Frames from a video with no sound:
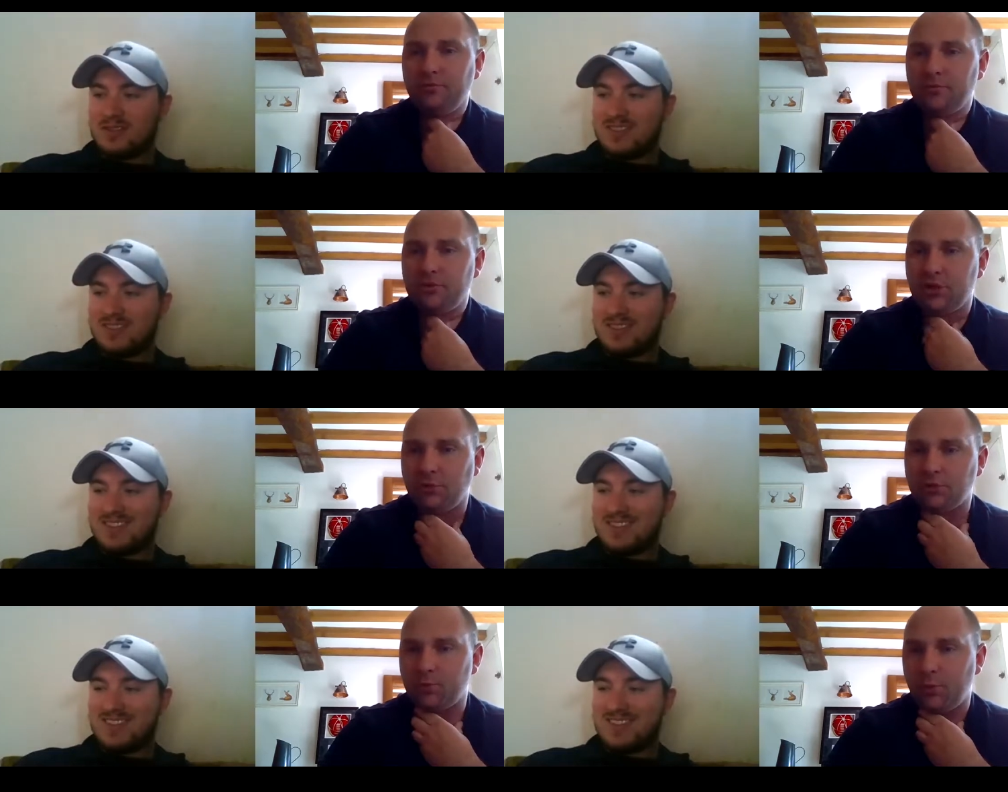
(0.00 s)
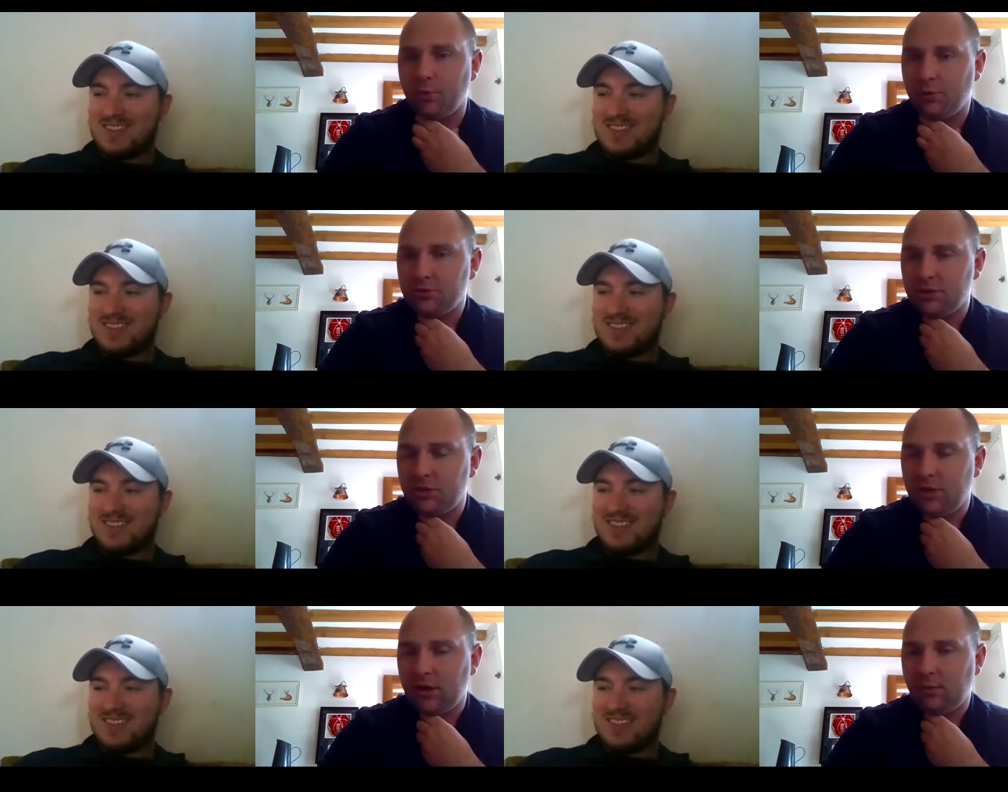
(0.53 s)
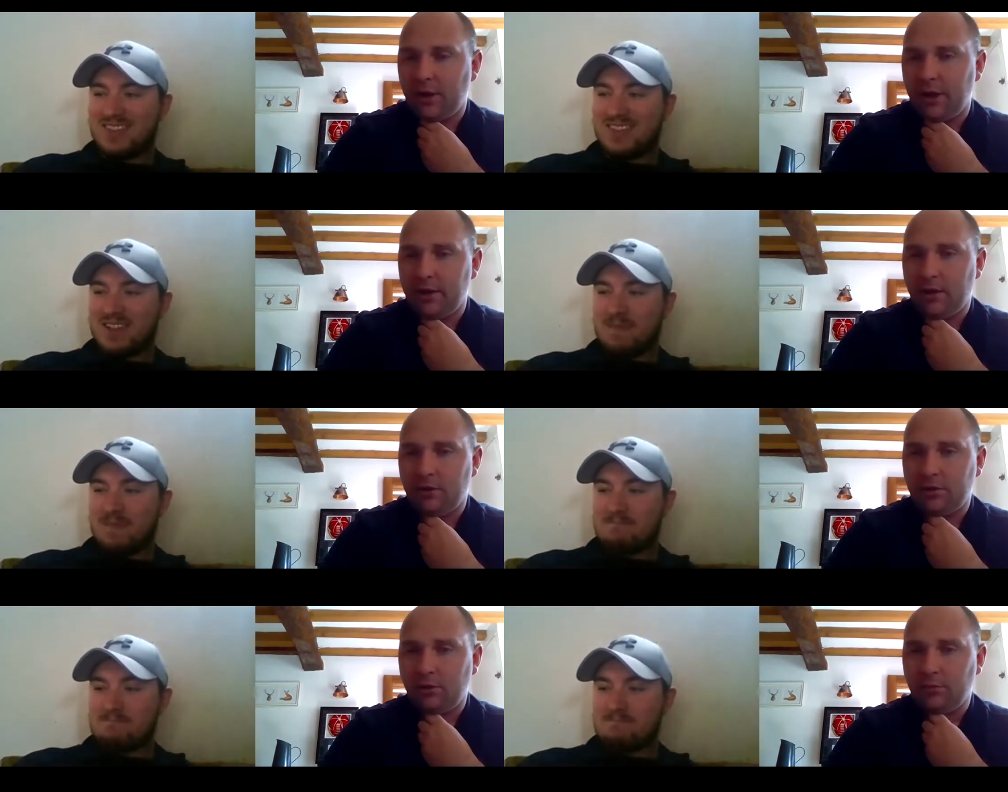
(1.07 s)
Speaker 1: Cell Sports and Nick Beggy, I
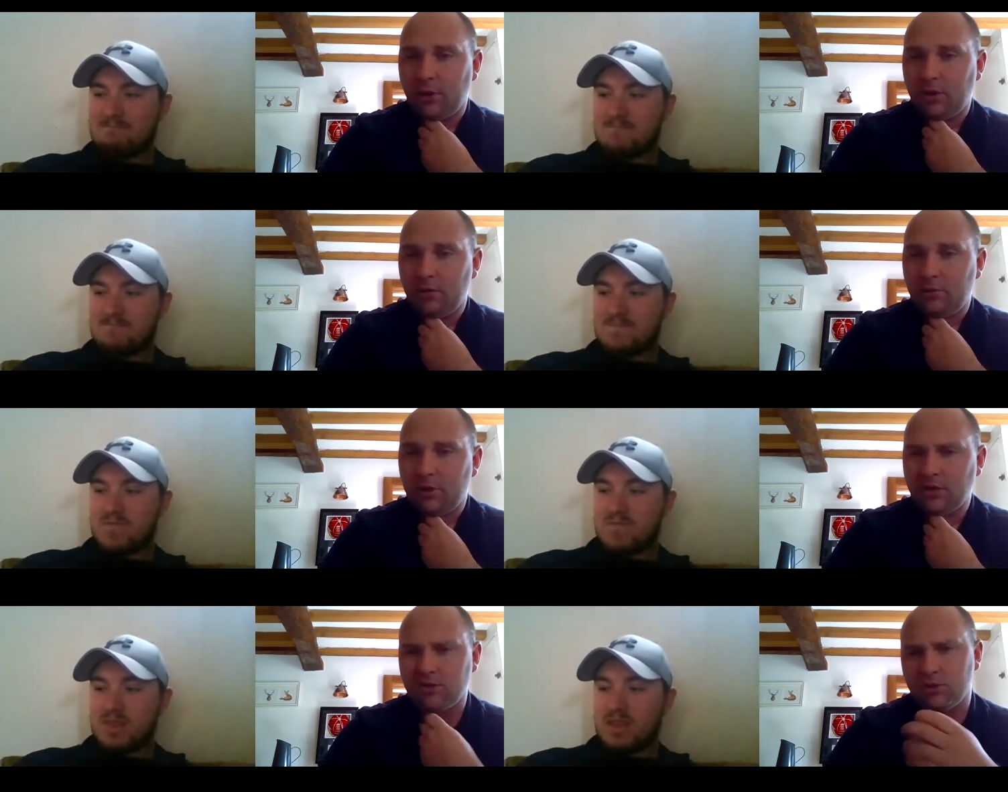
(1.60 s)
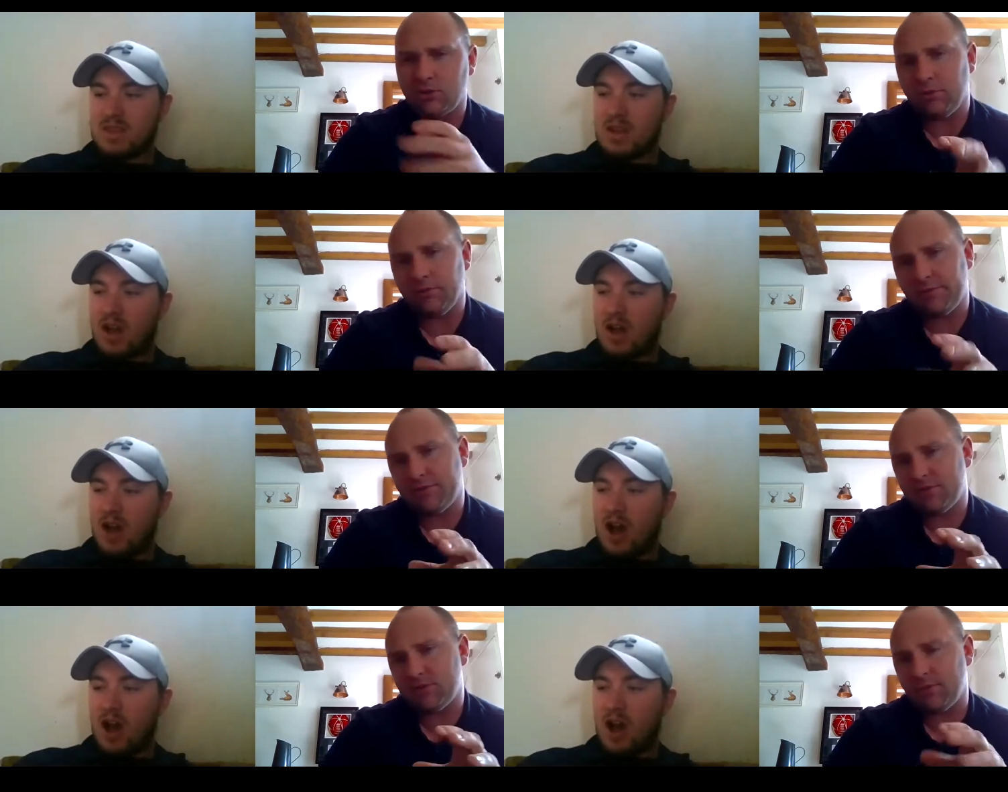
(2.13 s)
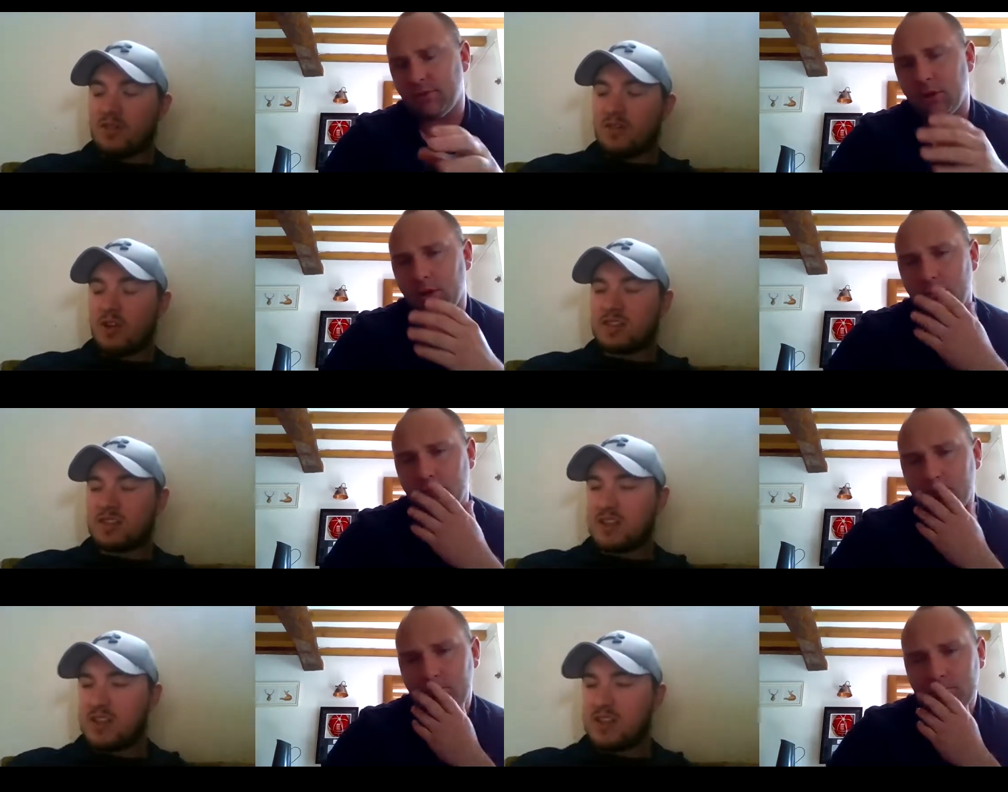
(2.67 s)
think, Ben? That's sort of. I've not
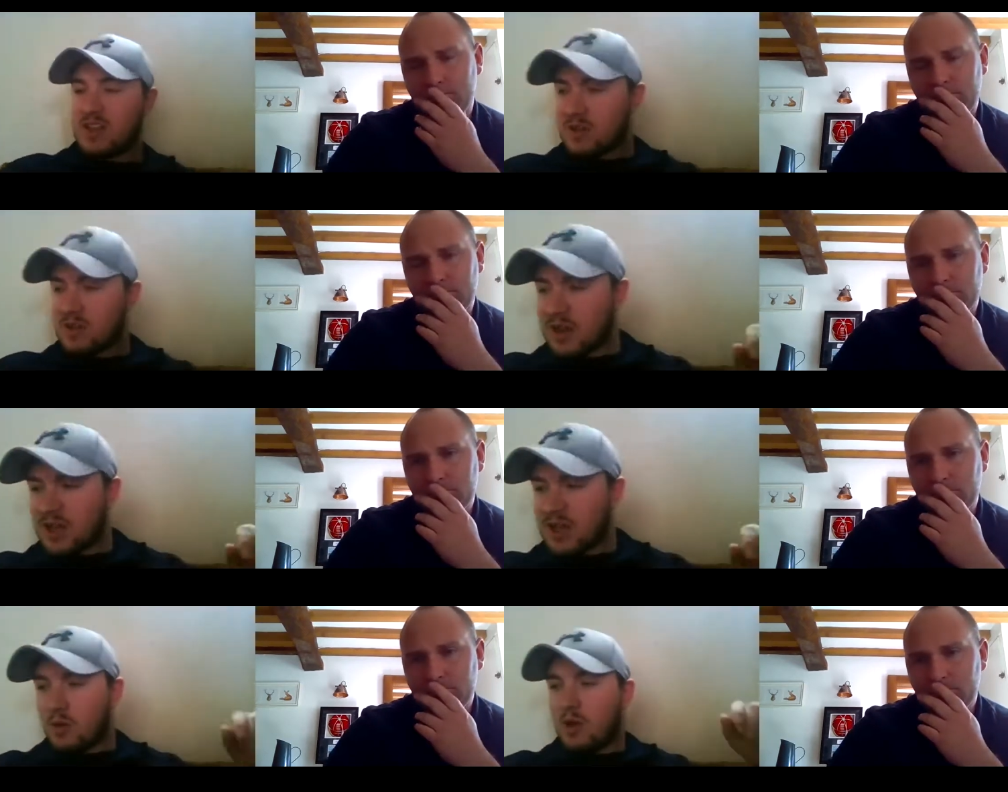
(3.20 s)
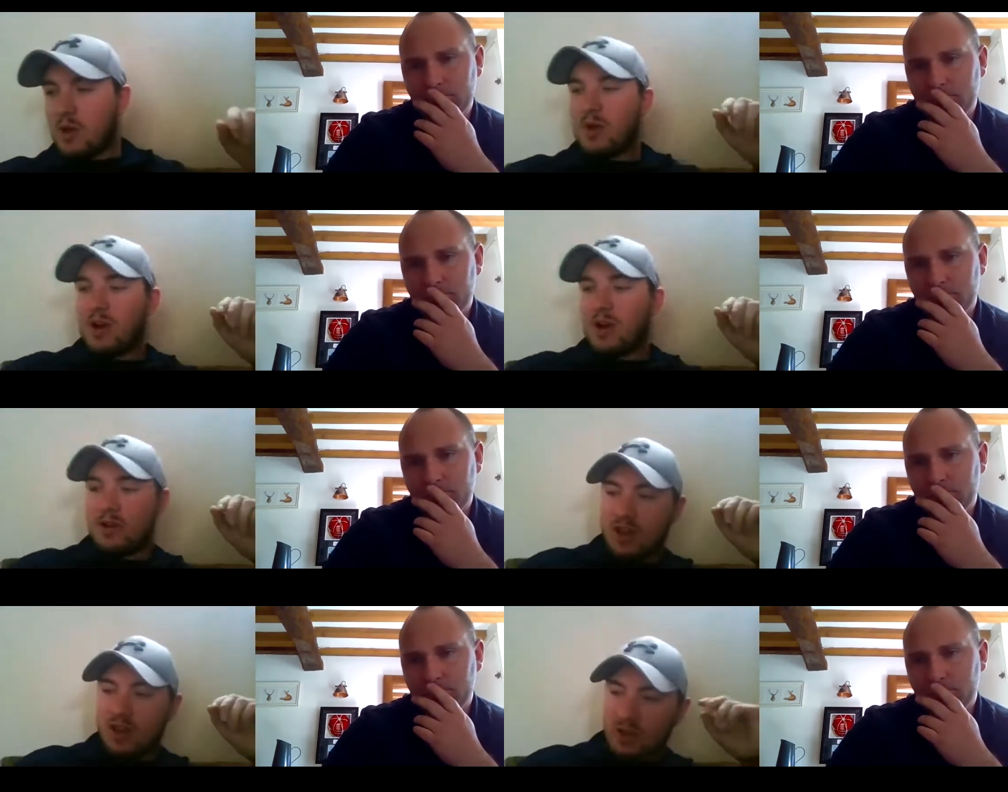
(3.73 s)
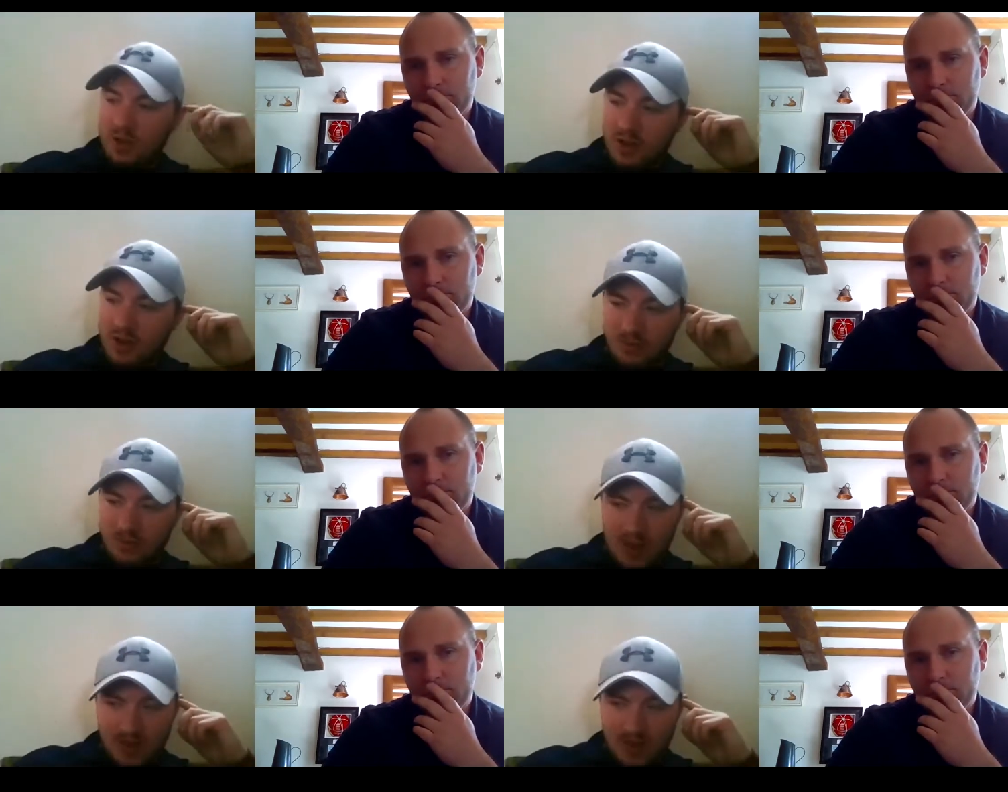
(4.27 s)
Speaker 2: seen the Nick Beggy one, but I'll, I'll come
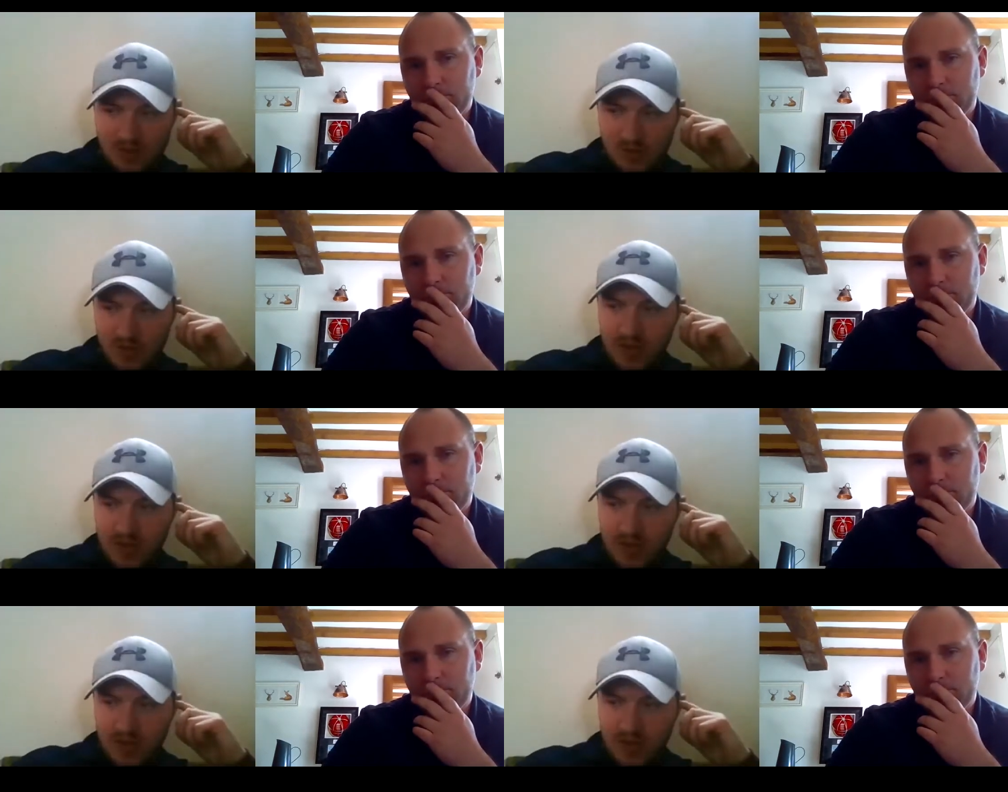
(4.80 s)
down to it.